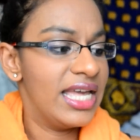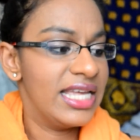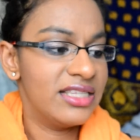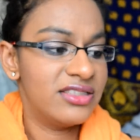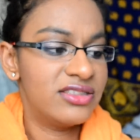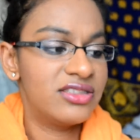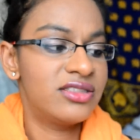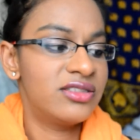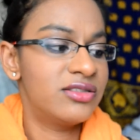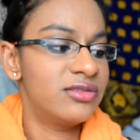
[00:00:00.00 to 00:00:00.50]

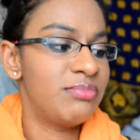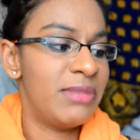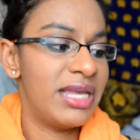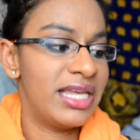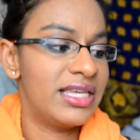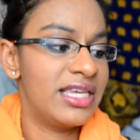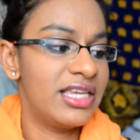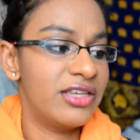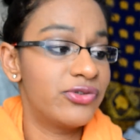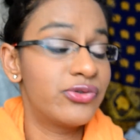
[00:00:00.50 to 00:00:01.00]
It's
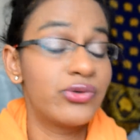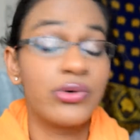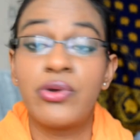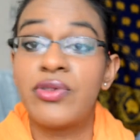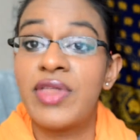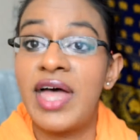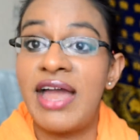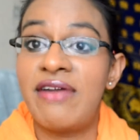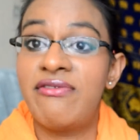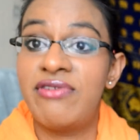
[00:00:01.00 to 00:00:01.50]
making sure
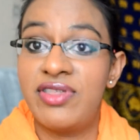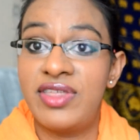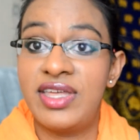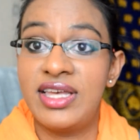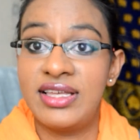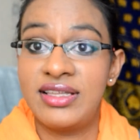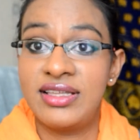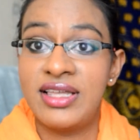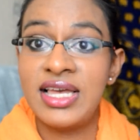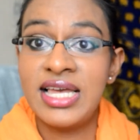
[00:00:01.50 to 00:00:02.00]
that
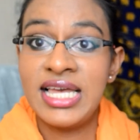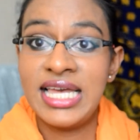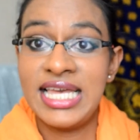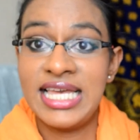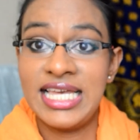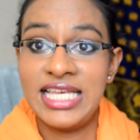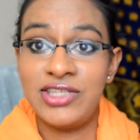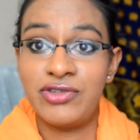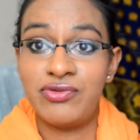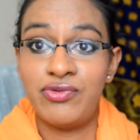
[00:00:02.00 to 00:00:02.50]
everything
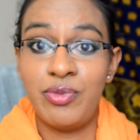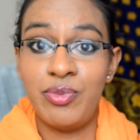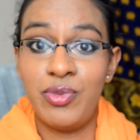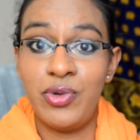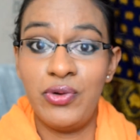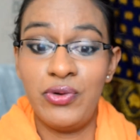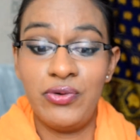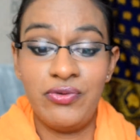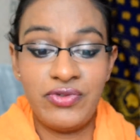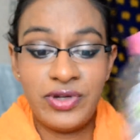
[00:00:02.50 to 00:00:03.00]
is
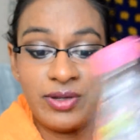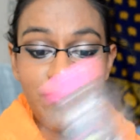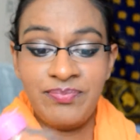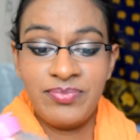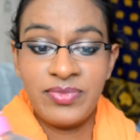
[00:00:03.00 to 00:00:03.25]
removed.